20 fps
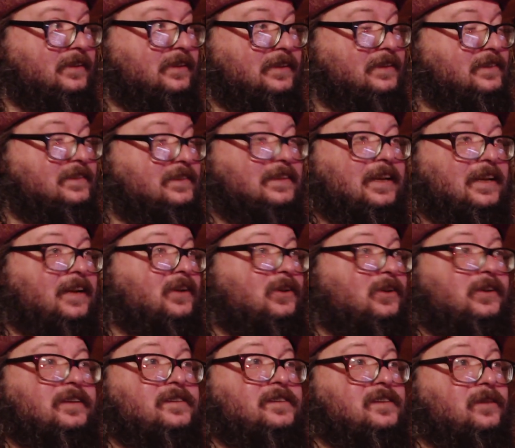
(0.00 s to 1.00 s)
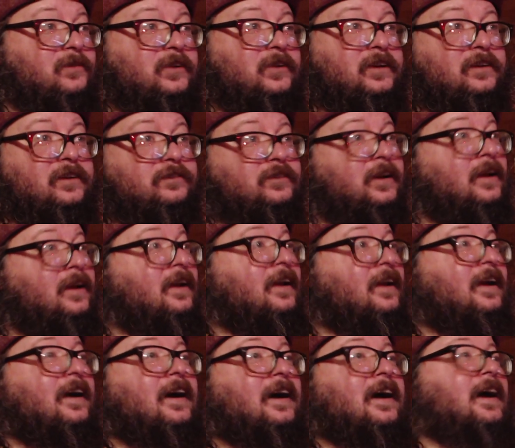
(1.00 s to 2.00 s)
is not only someone of
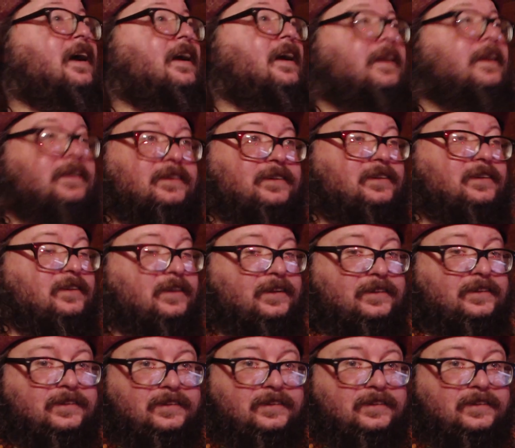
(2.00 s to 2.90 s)
high intellect,